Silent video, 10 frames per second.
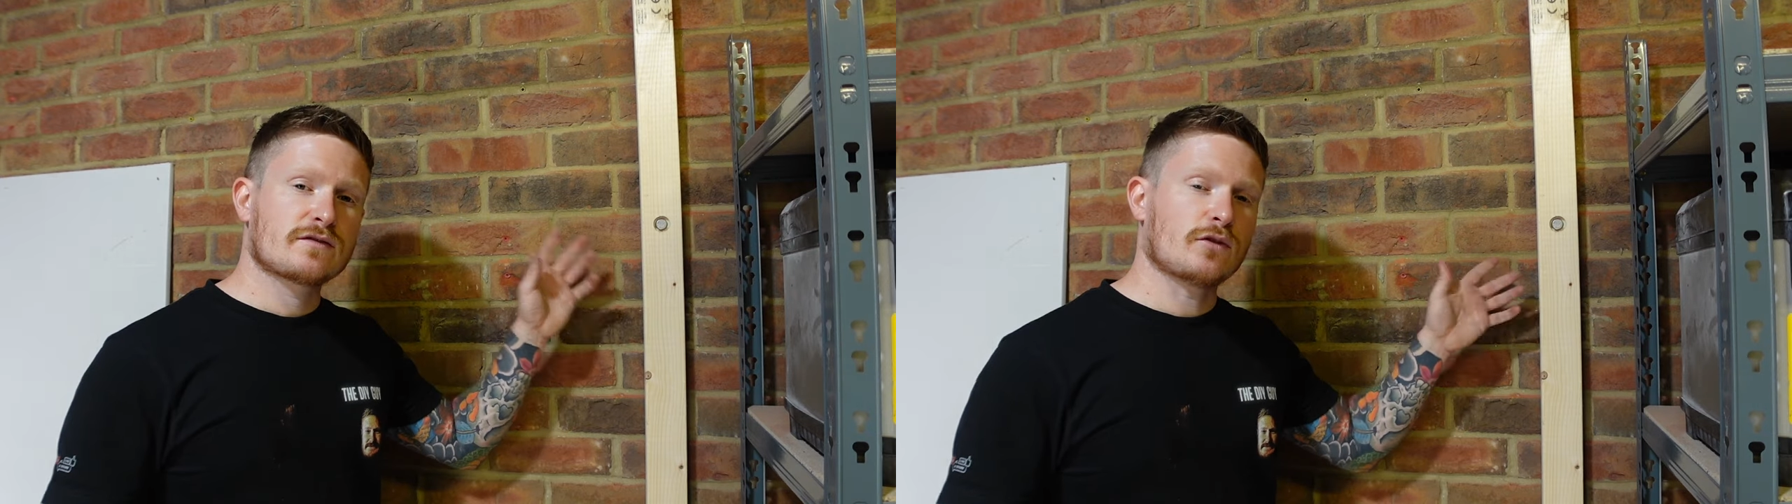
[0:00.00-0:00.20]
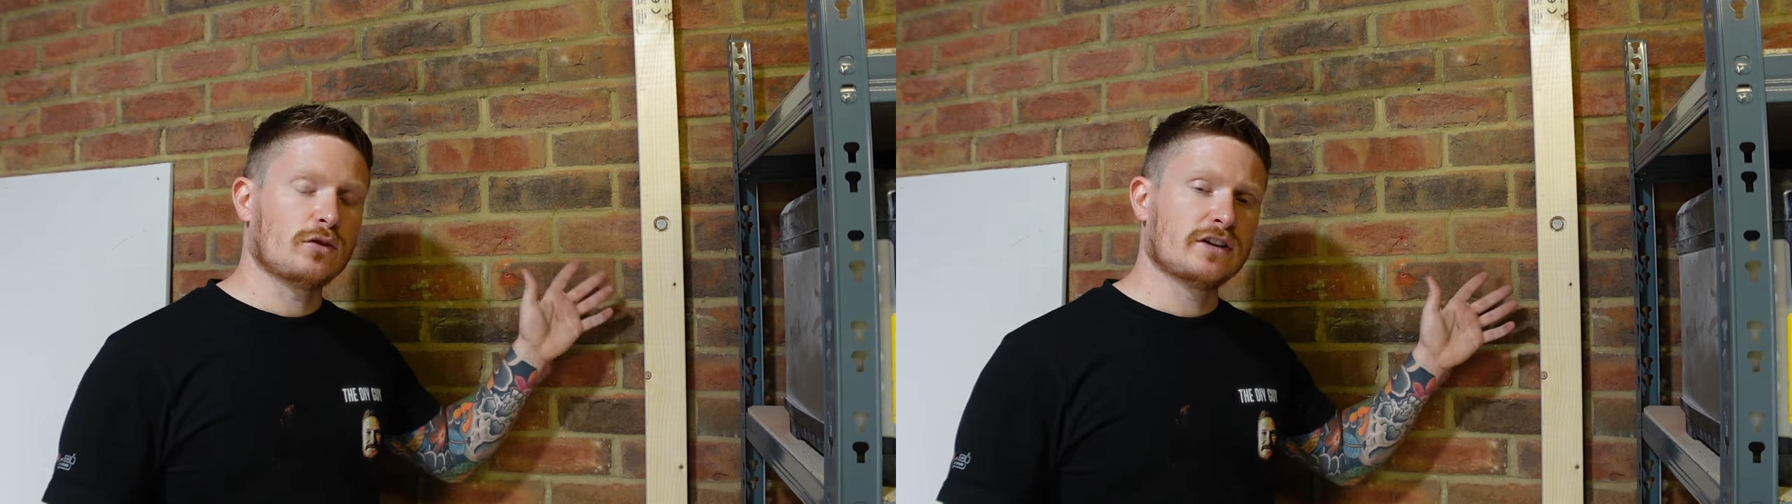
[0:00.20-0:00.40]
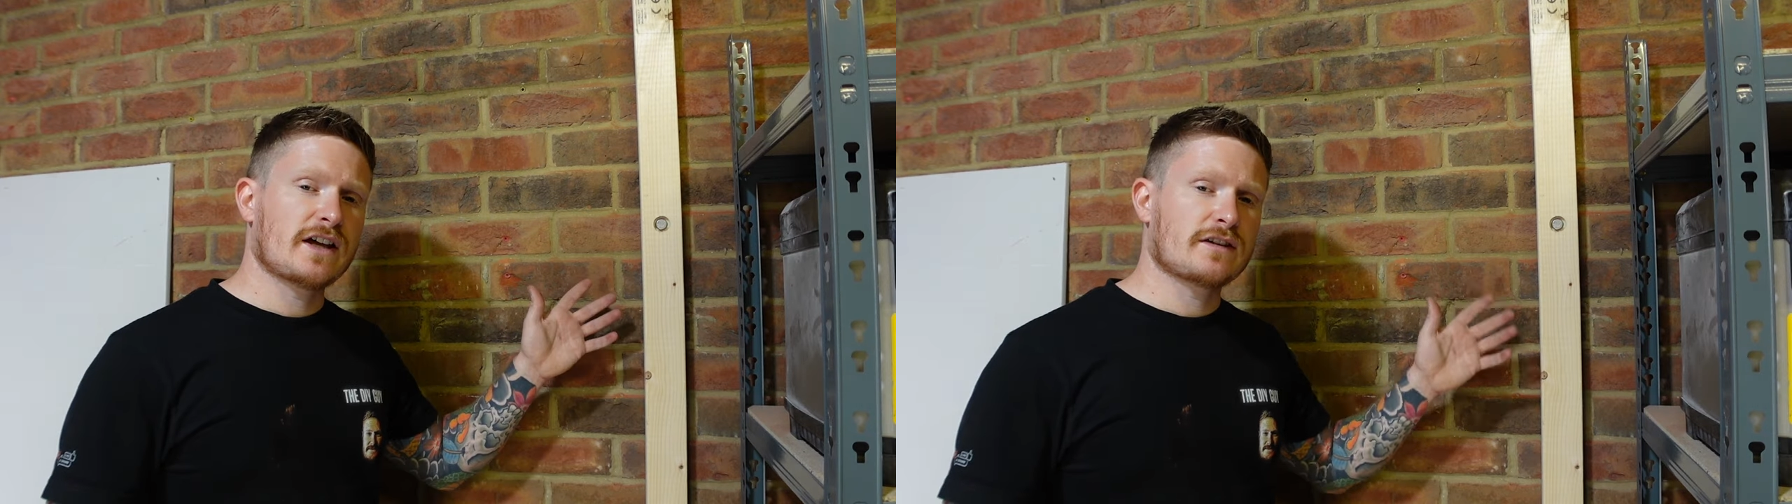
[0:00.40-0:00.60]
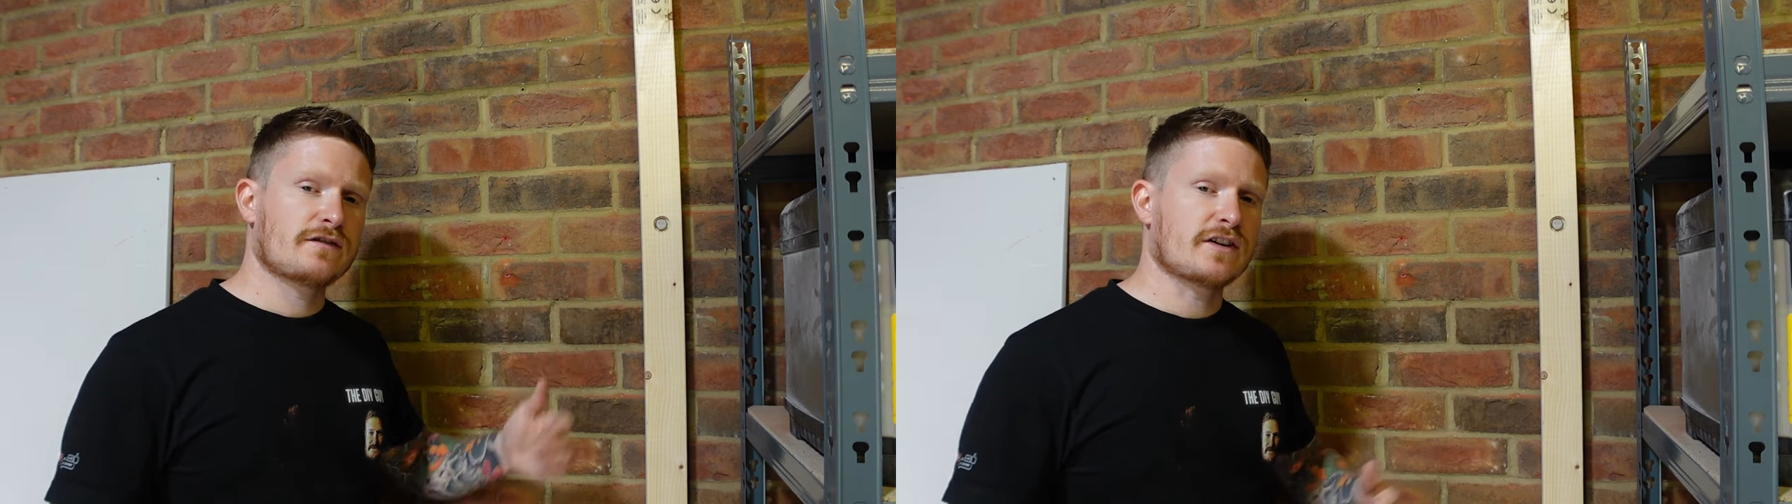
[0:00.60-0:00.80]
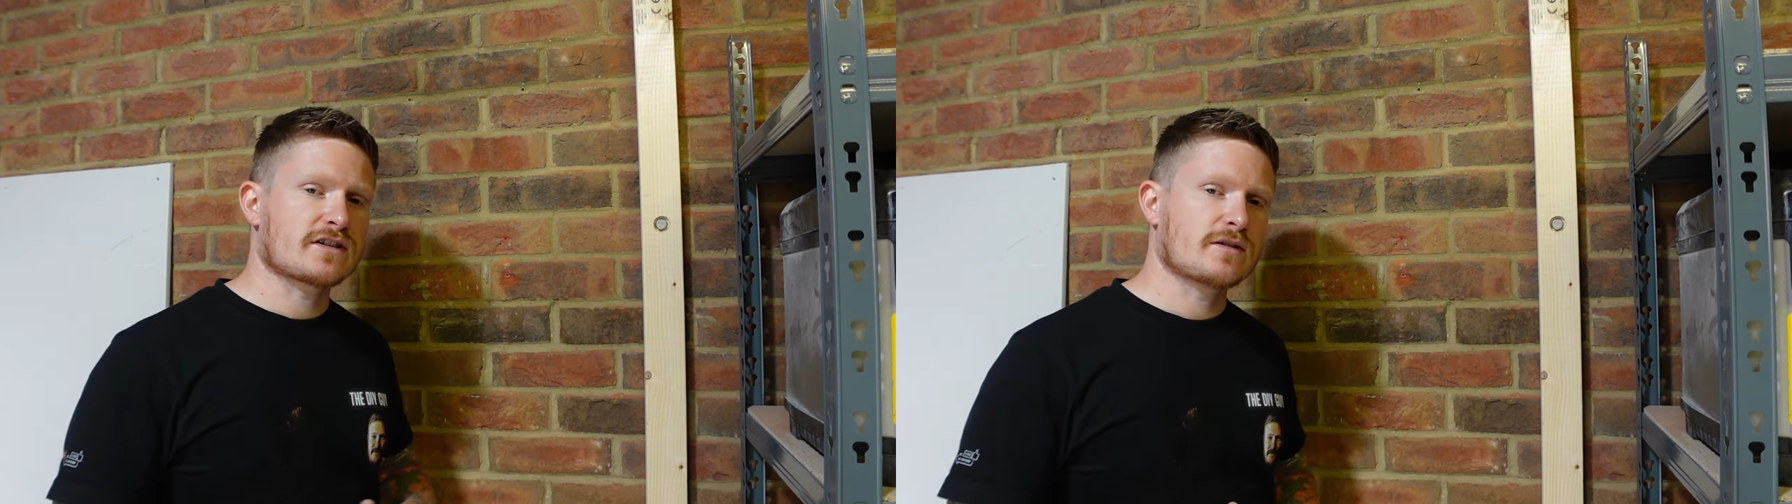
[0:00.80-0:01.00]
for all the other
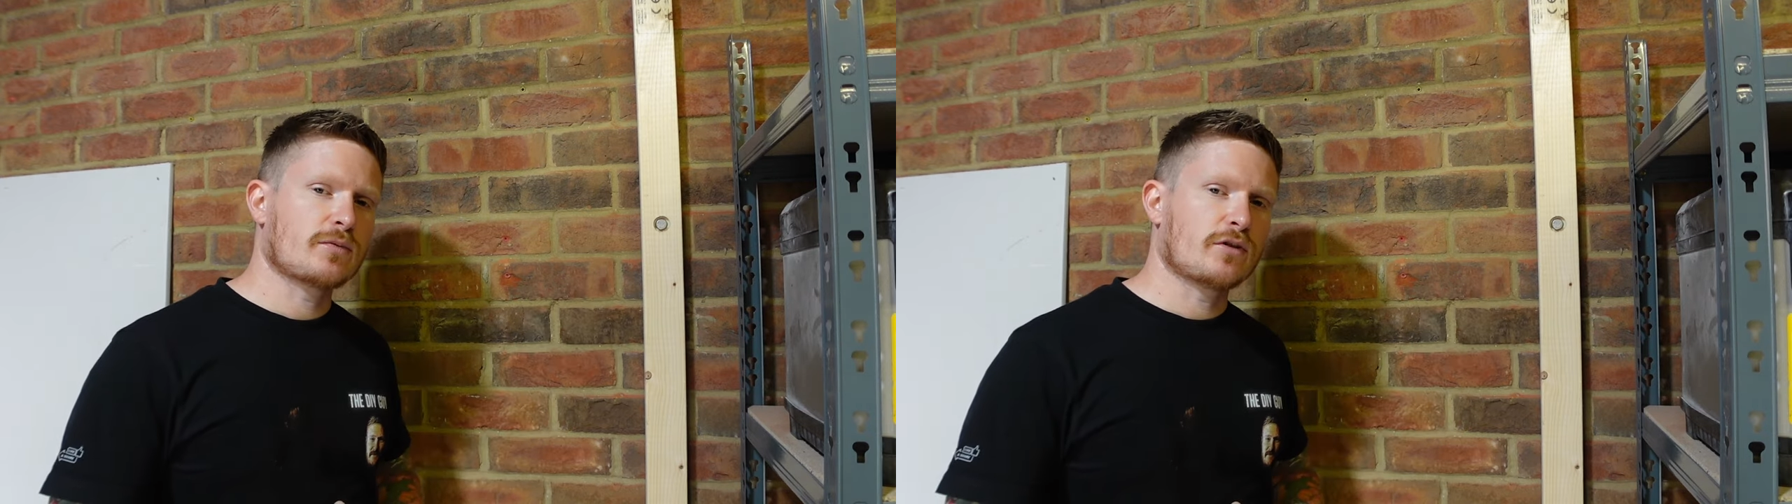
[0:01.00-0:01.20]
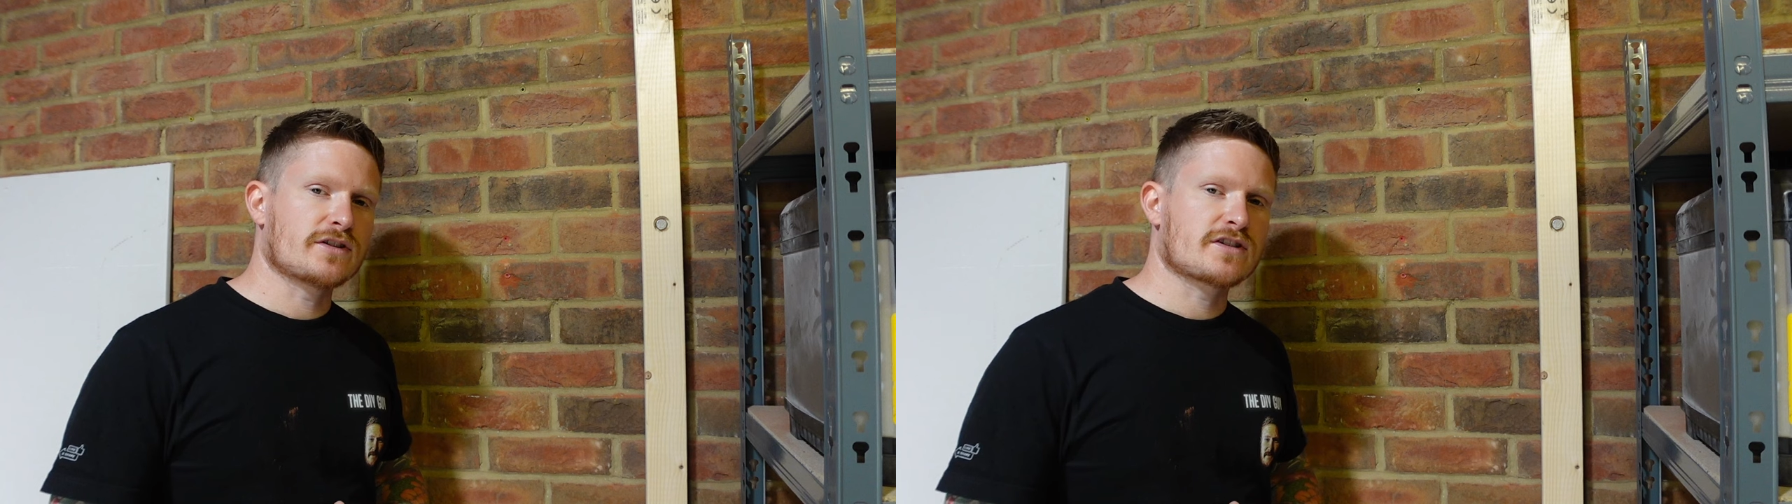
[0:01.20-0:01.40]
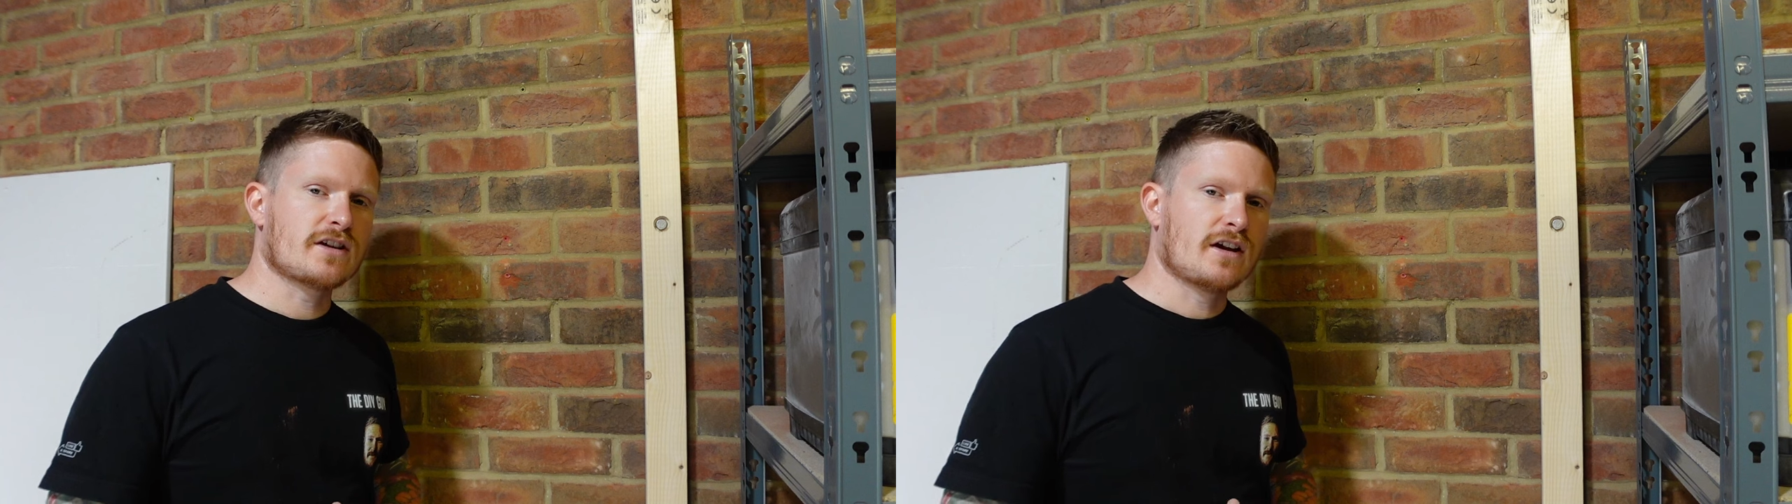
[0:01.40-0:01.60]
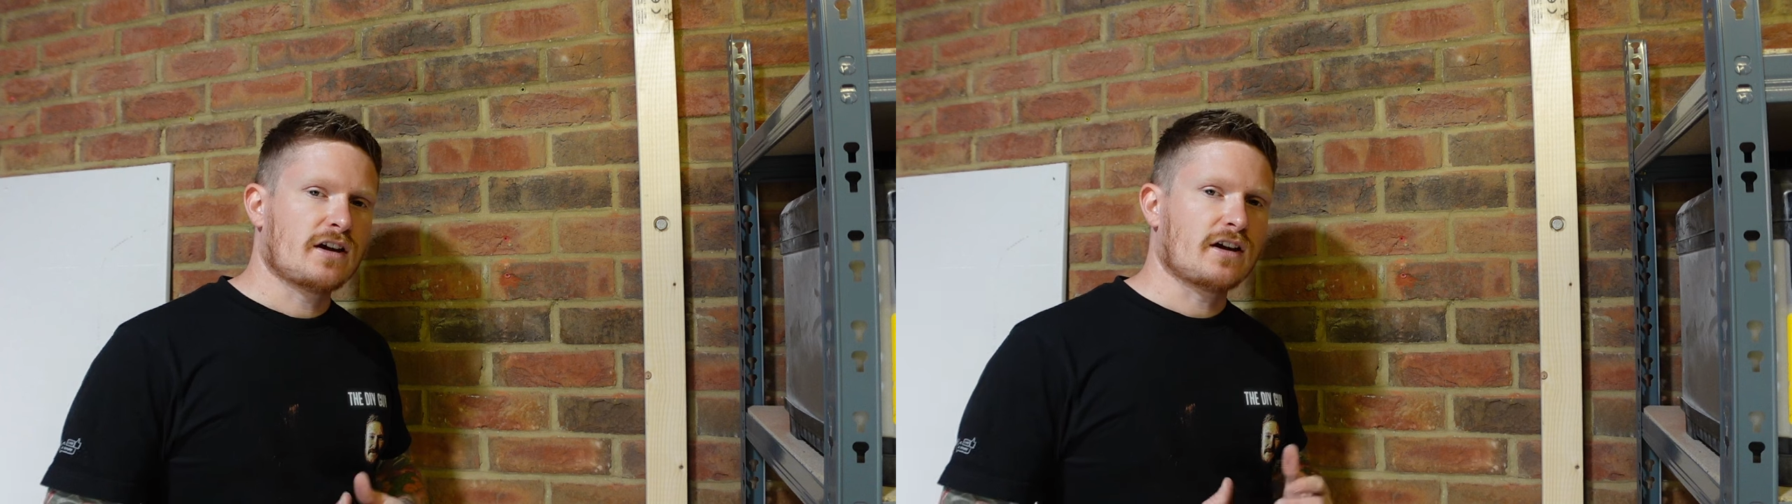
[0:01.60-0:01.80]
fixing points